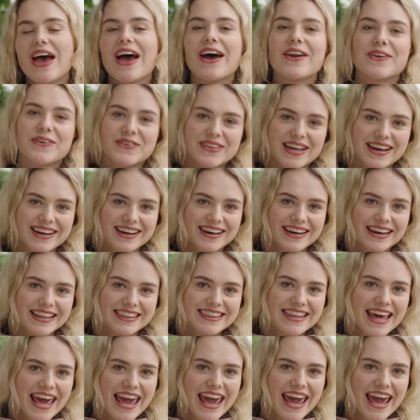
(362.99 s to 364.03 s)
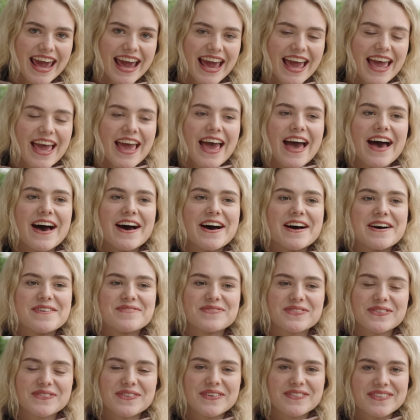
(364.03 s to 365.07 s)
and all that kind of thing,
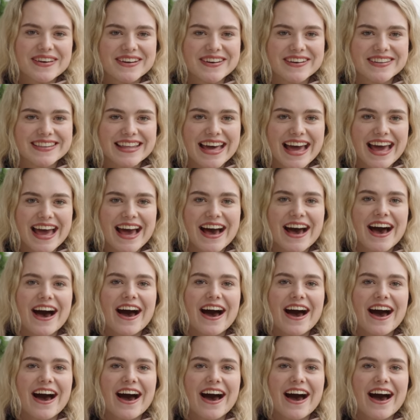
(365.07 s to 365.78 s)
when we got there,